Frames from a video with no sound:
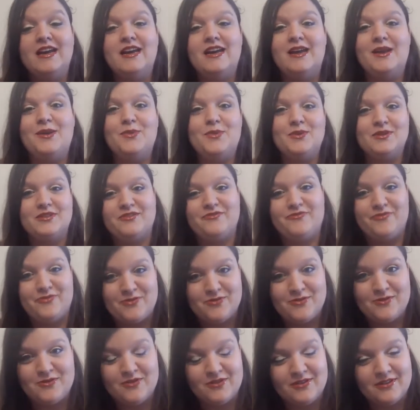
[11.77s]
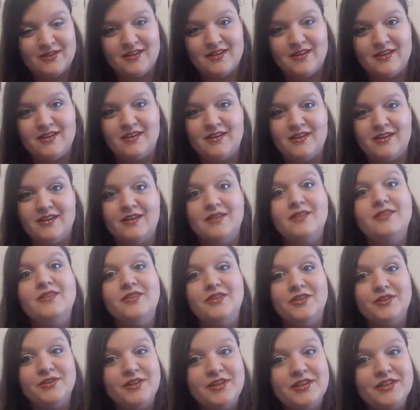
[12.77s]
a wonderful
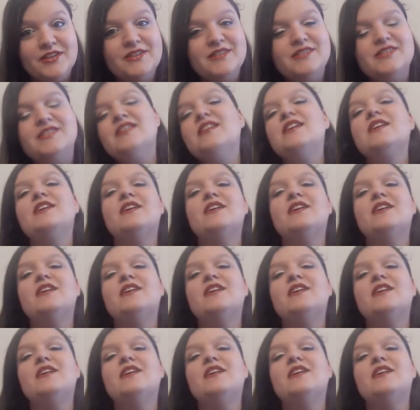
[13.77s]
New Year's,